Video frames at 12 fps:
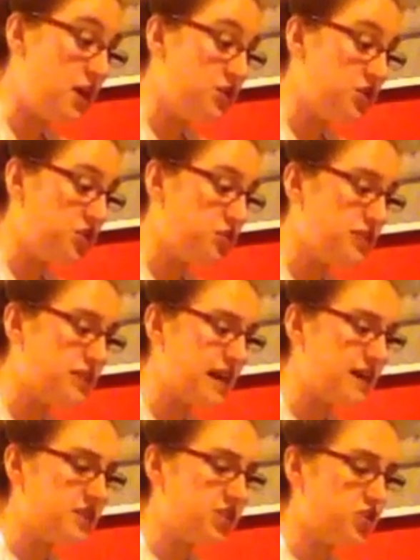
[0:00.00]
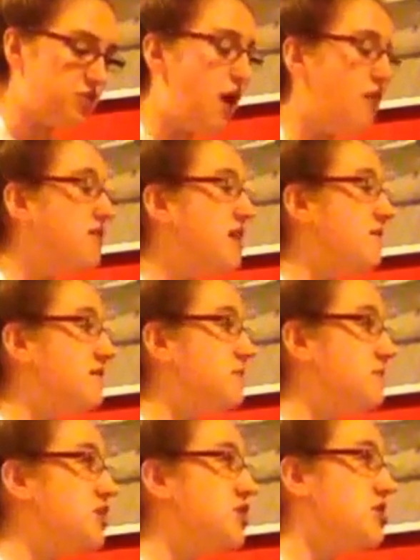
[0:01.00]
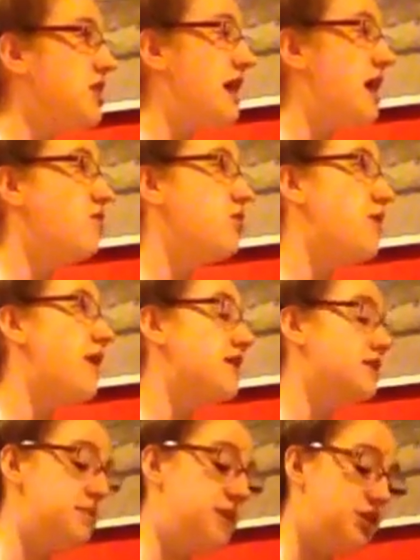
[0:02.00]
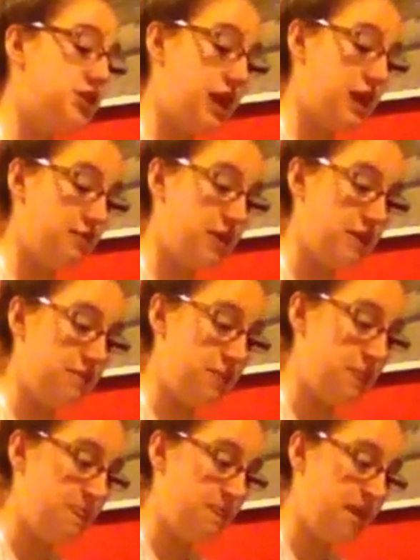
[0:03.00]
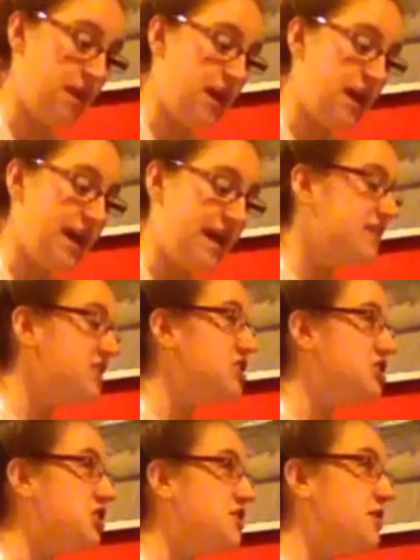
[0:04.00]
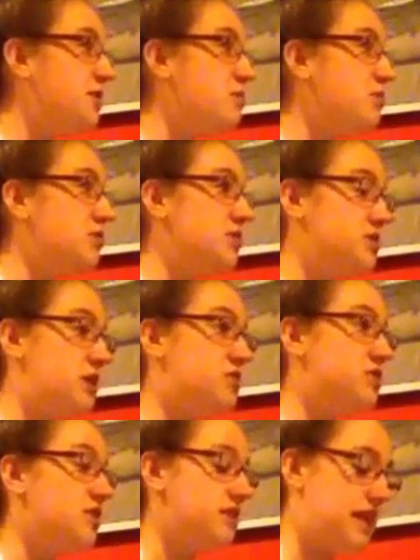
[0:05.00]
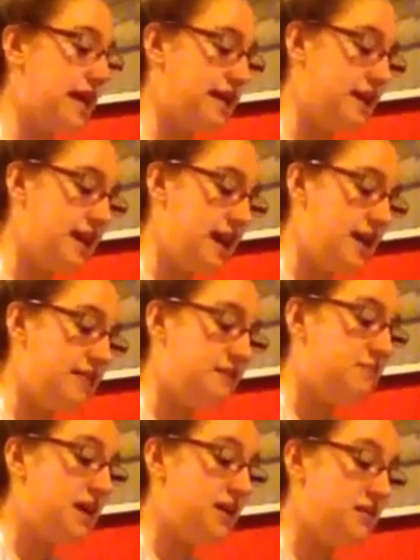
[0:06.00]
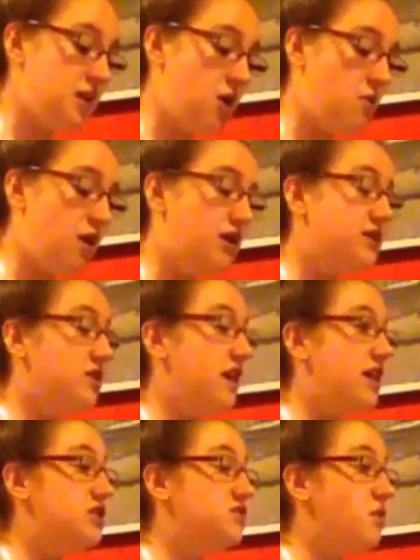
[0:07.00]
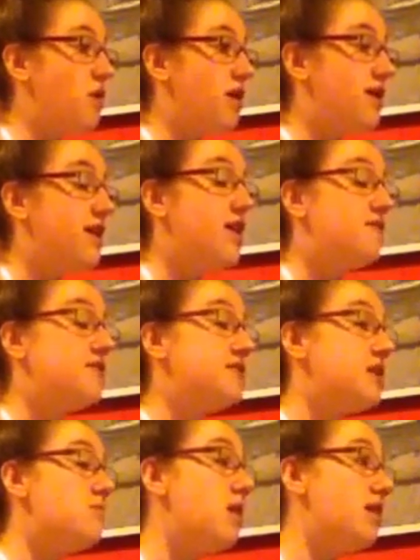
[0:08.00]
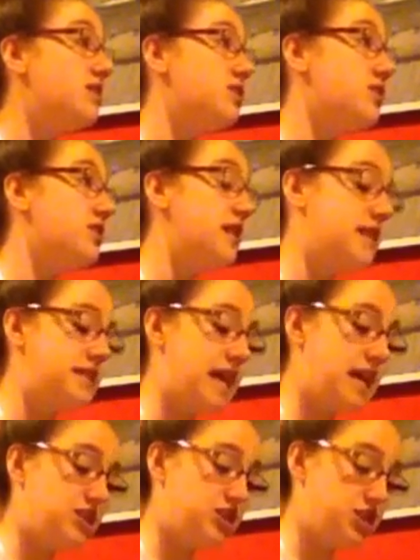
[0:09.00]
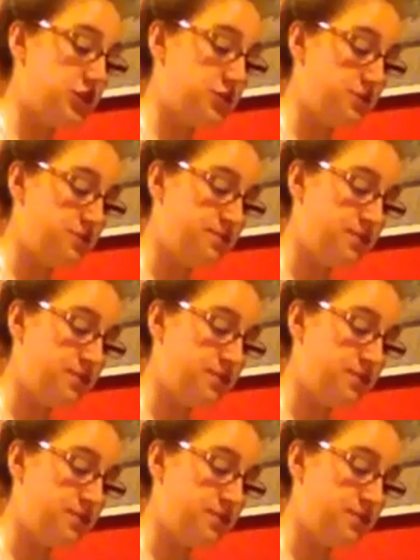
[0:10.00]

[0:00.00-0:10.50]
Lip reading: Children with Down syndrome often have a speech delay and require speech therapy. In addition, their motor skills are delayed. They may not walk until age 4, however some walk as early as age 2.